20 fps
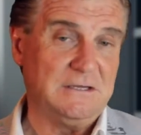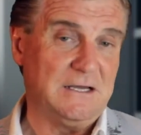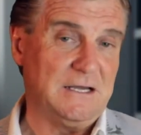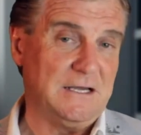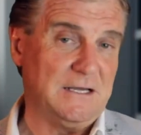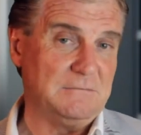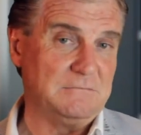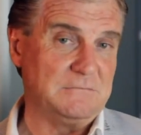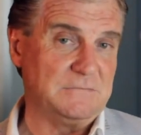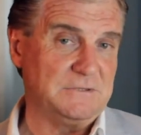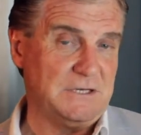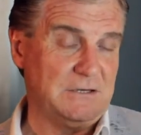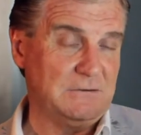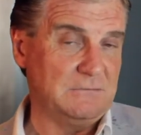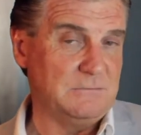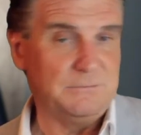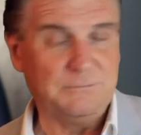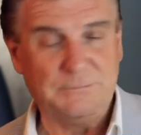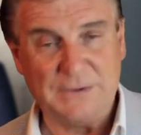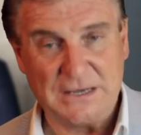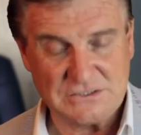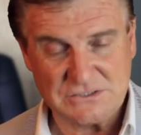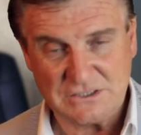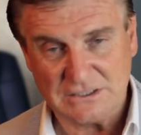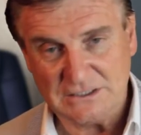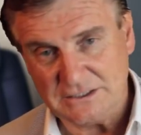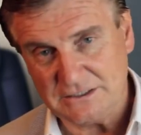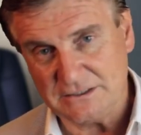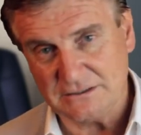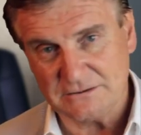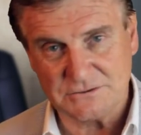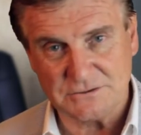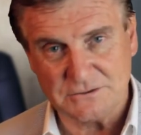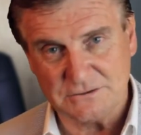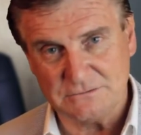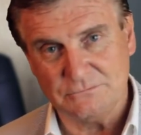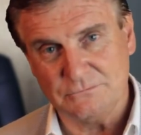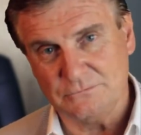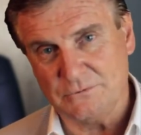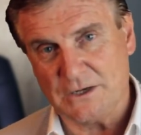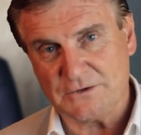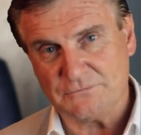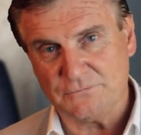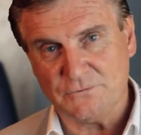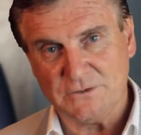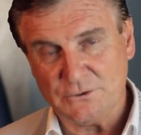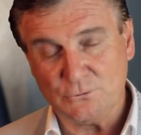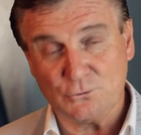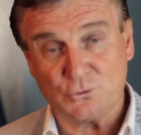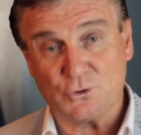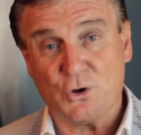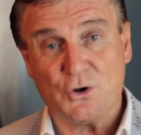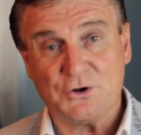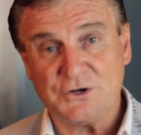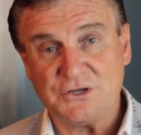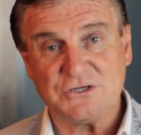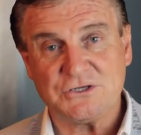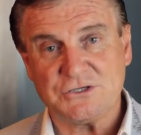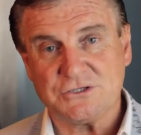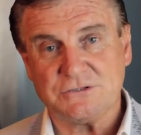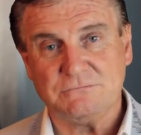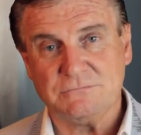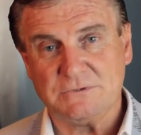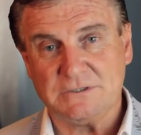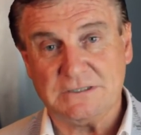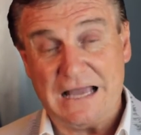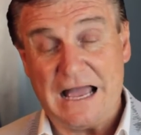um, you know, basically, it's a wonderful little cottage